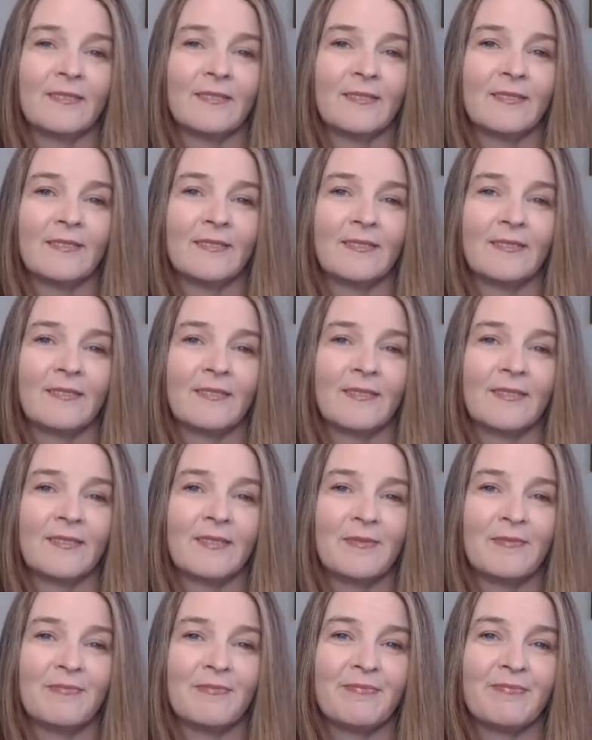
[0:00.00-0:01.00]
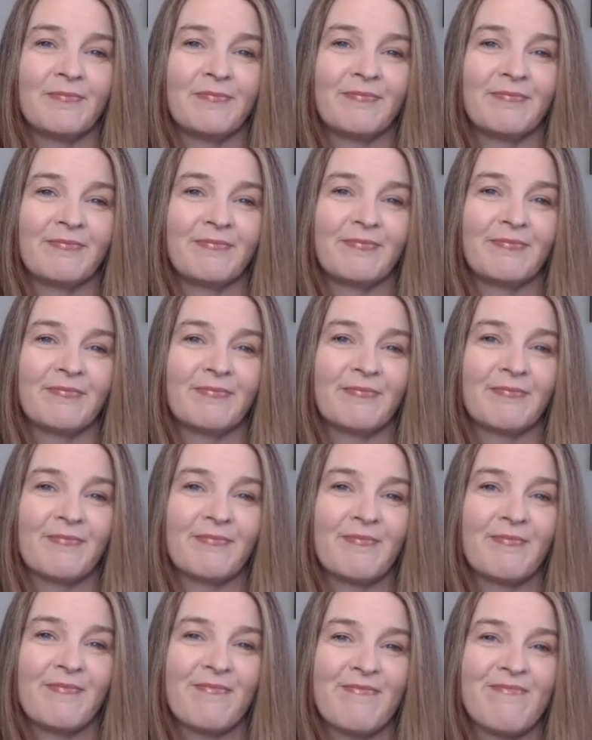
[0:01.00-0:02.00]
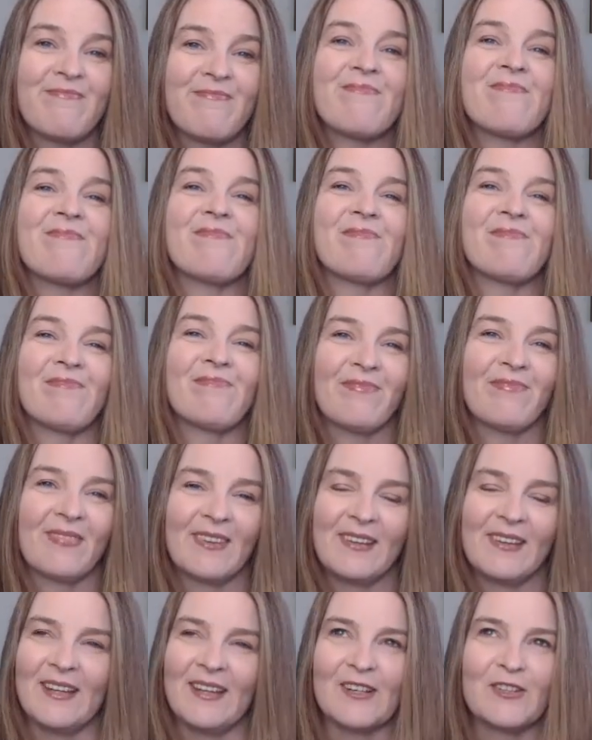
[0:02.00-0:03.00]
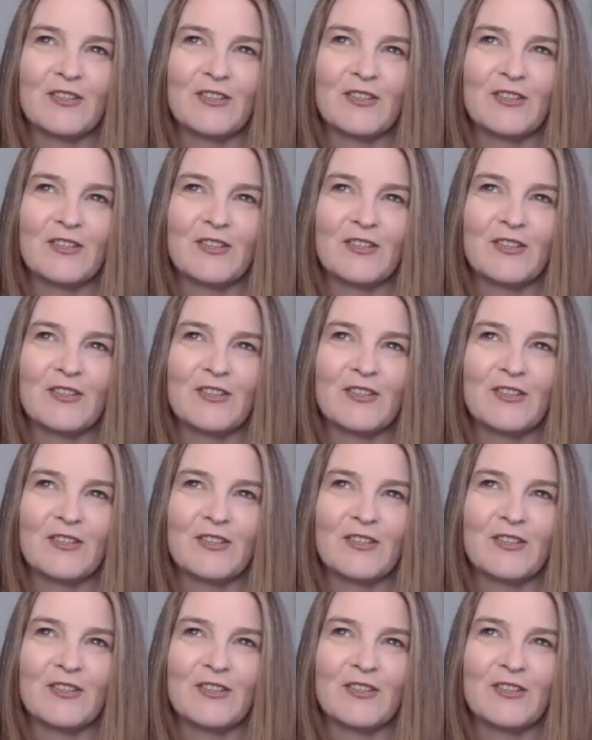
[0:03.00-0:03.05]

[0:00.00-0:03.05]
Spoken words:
[no speech]